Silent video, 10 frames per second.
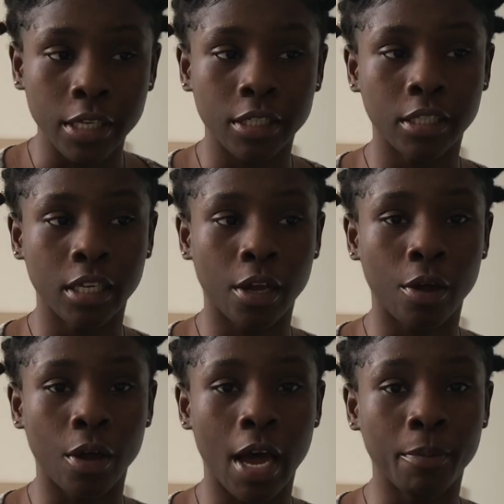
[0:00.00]

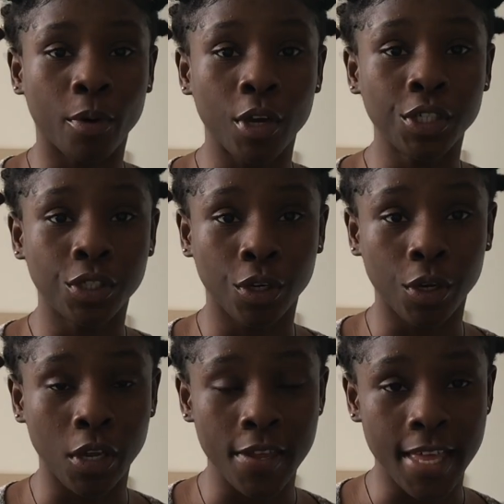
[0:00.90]
So I'm going to show
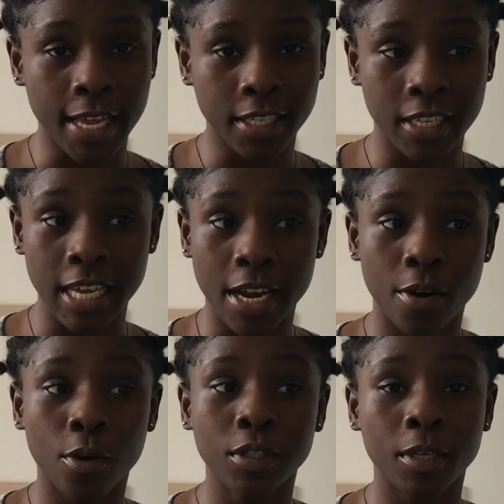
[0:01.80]
you that because I
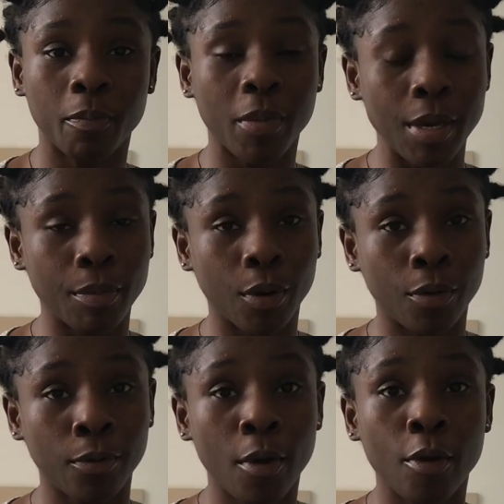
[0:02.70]
know some
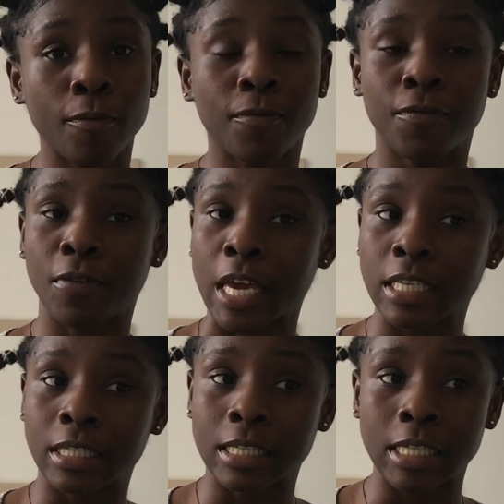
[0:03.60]
people
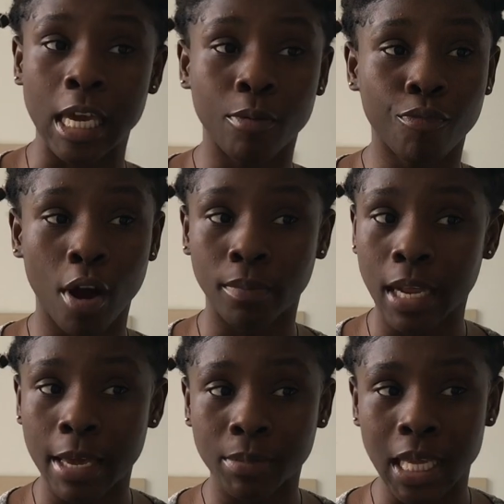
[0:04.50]
face the same
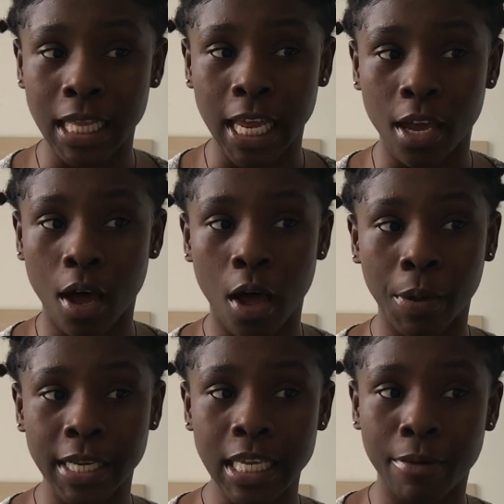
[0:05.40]
problems and they
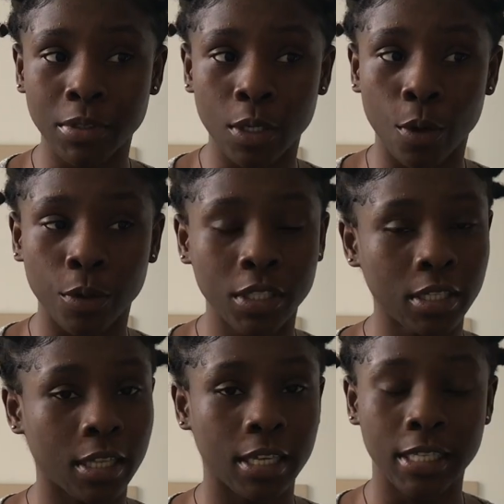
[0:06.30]
always have to go
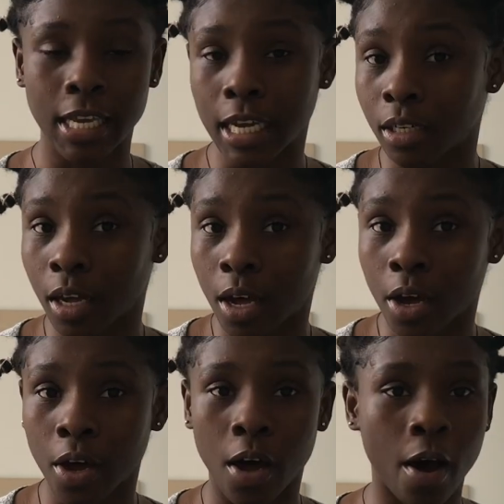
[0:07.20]
to the
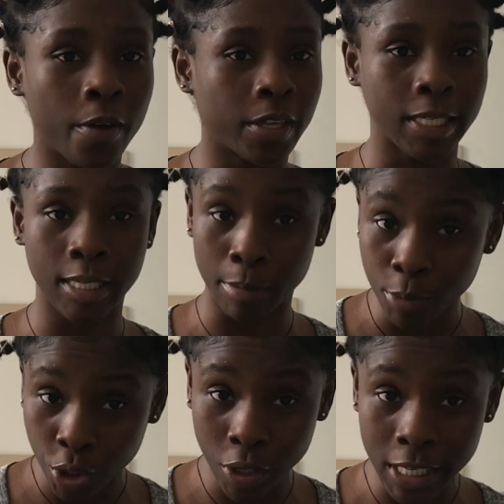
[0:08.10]
tailor or the
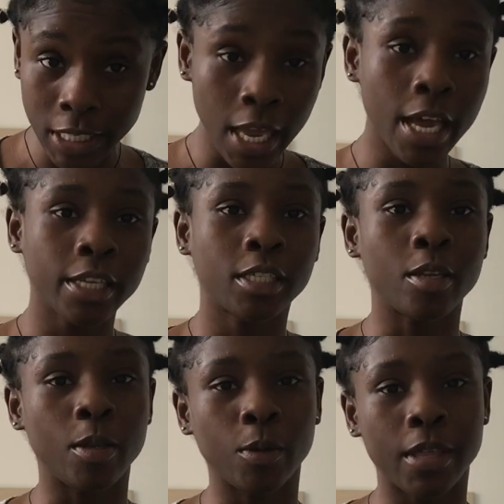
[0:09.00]
seamstress
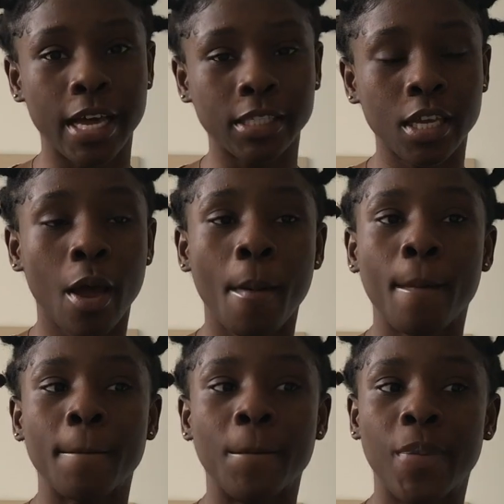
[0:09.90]
to do that.
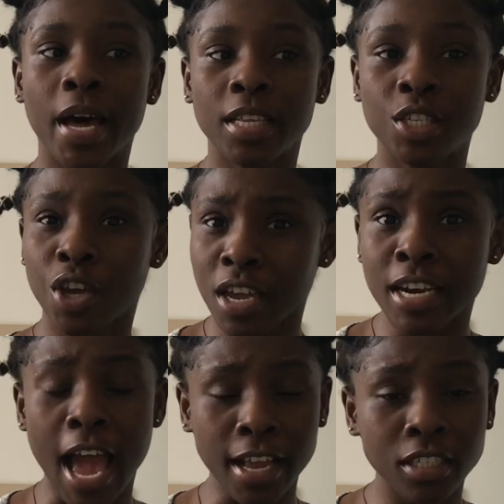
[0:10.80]
But you
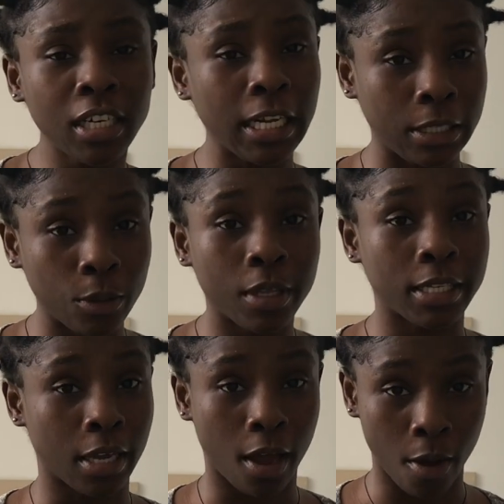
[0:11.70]
can actually do
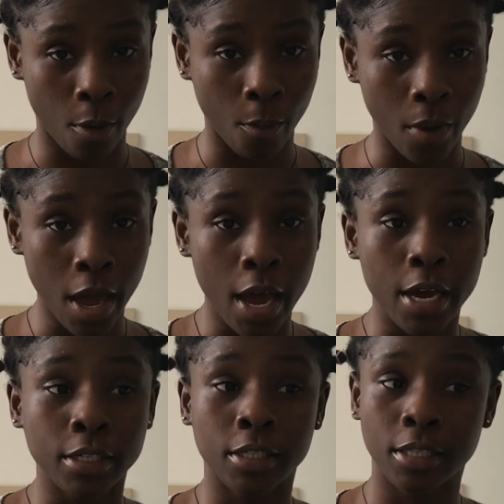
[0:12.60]
this at home.
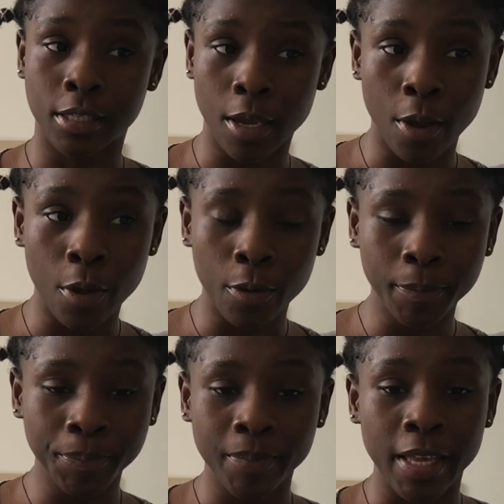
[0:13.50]

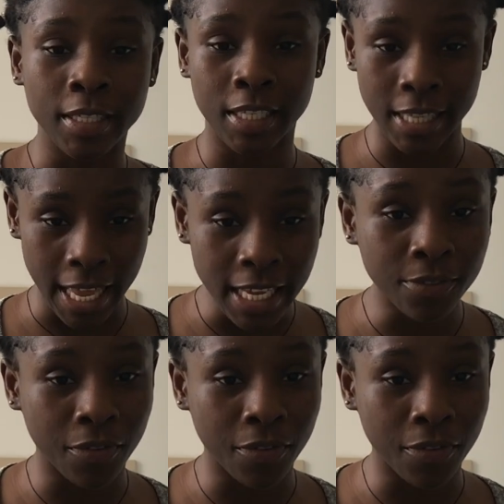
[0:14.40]
So today's